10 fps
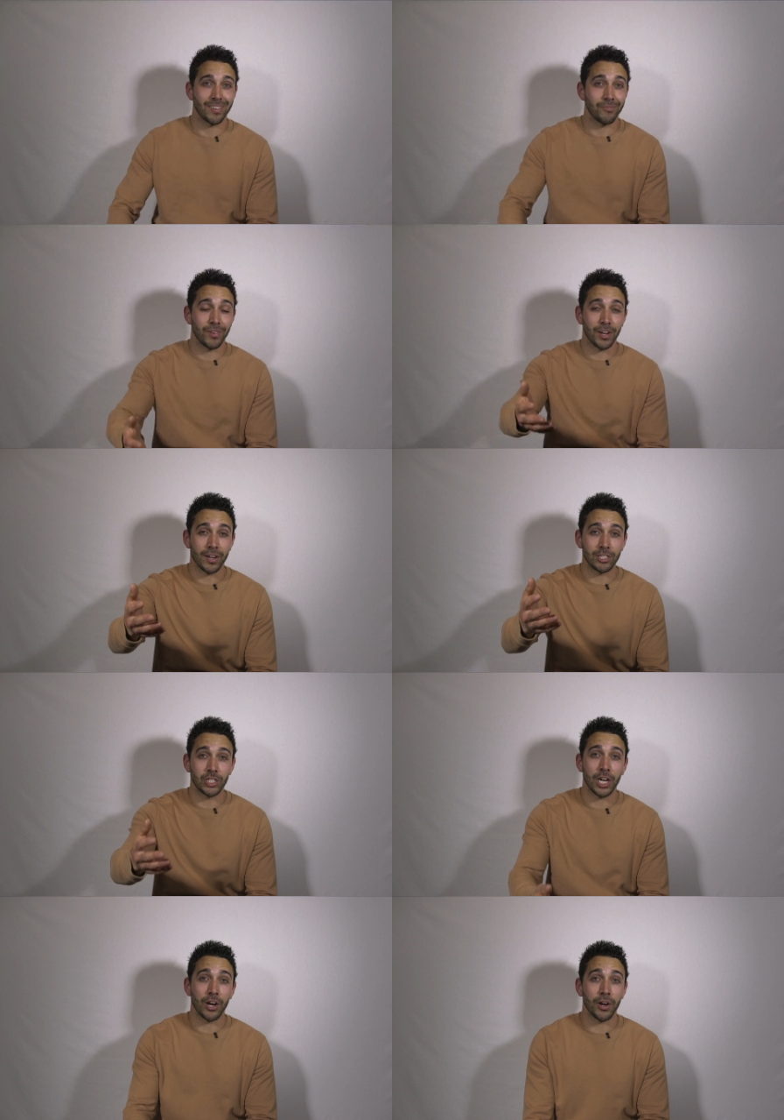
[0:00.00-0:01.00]
figured I'd
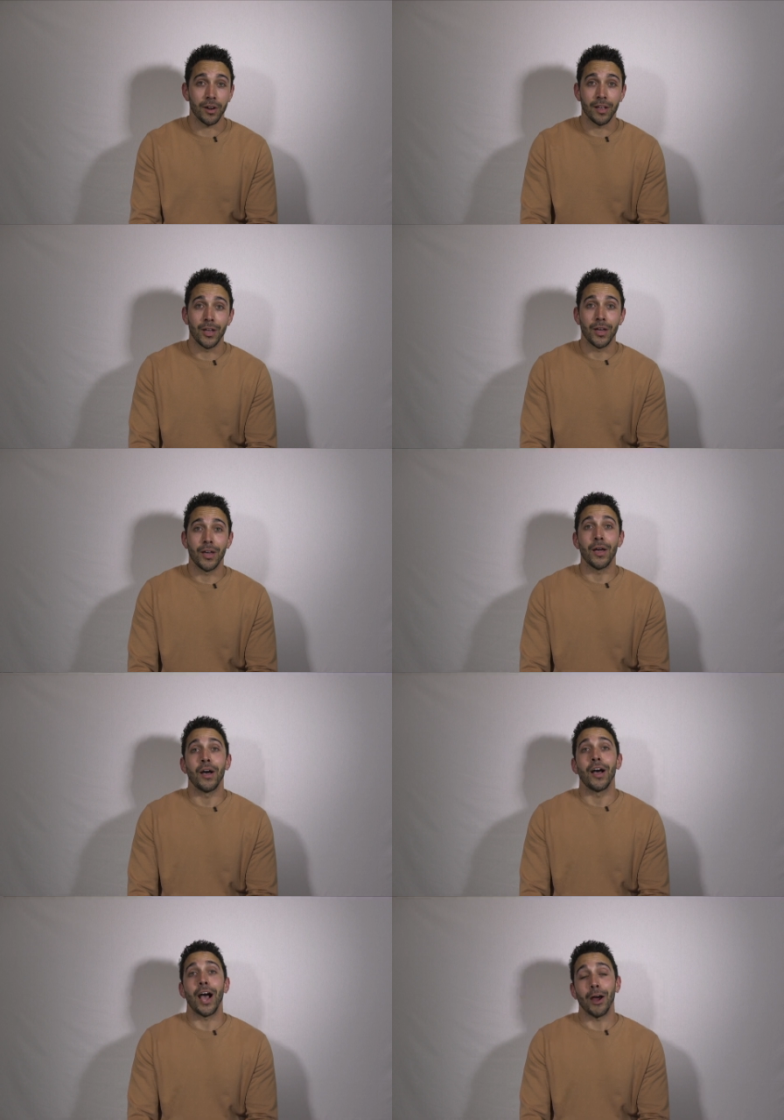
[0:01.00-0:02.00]
share
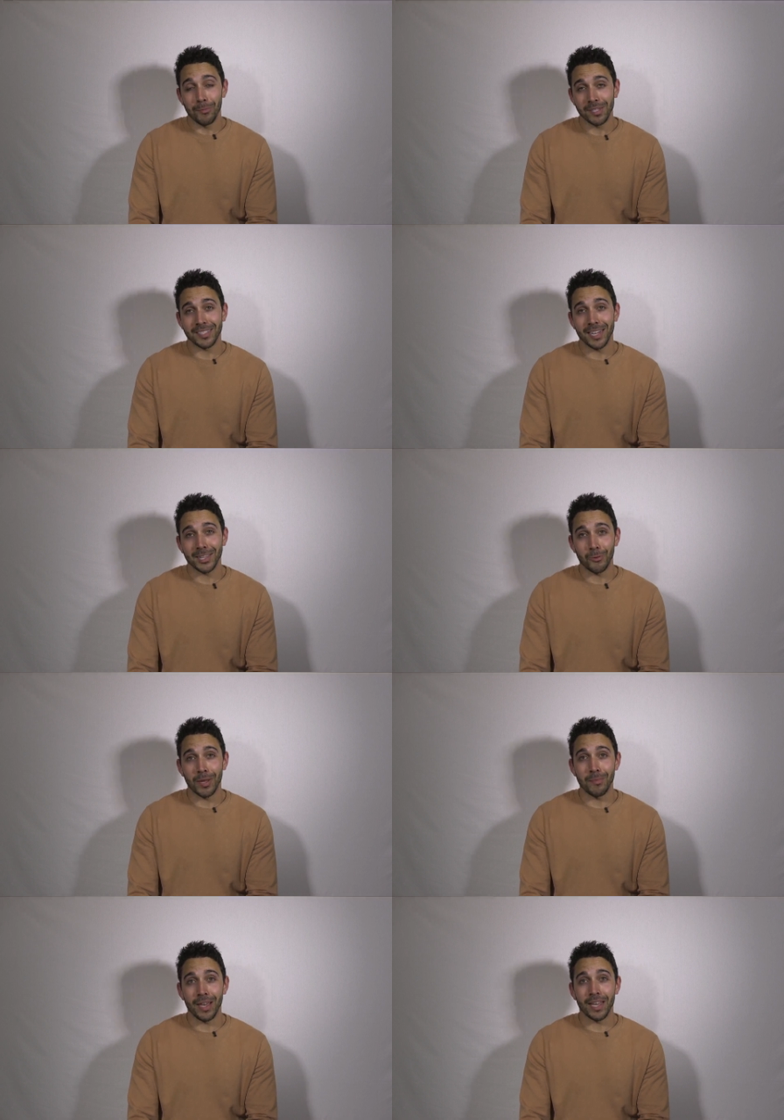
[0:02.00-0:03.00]
our mistake that
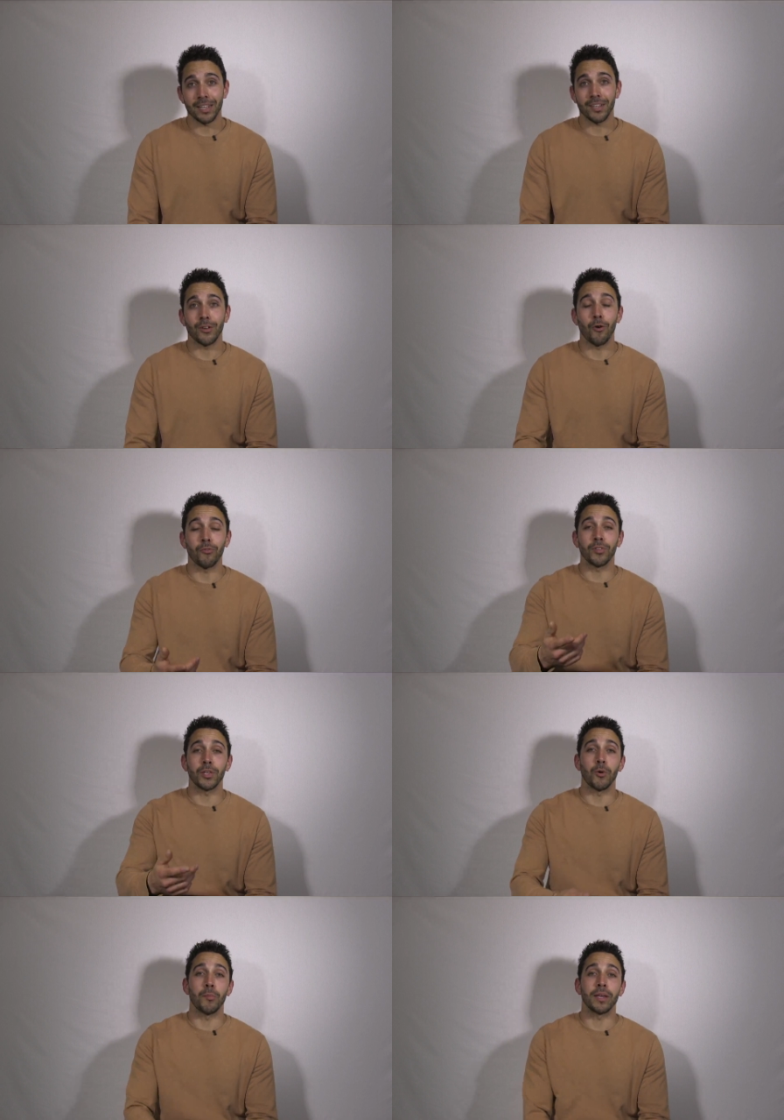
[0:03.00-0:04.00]
we made and hopefully
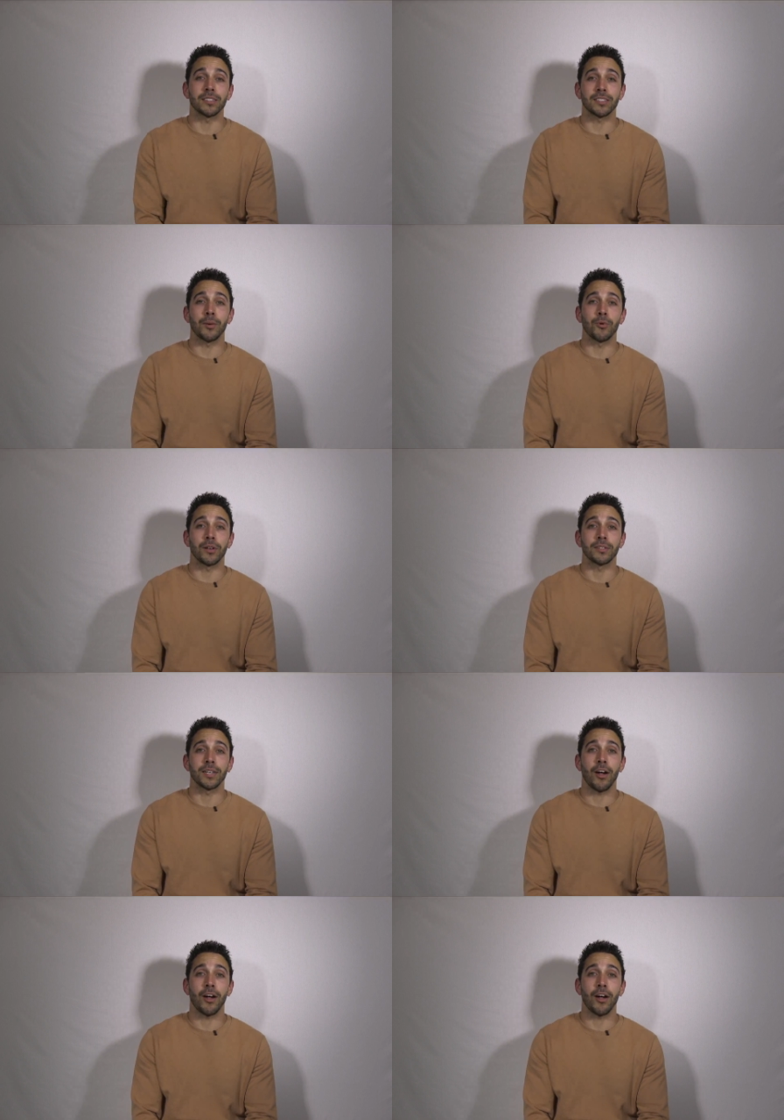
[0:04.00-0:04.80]
you won't make the same one.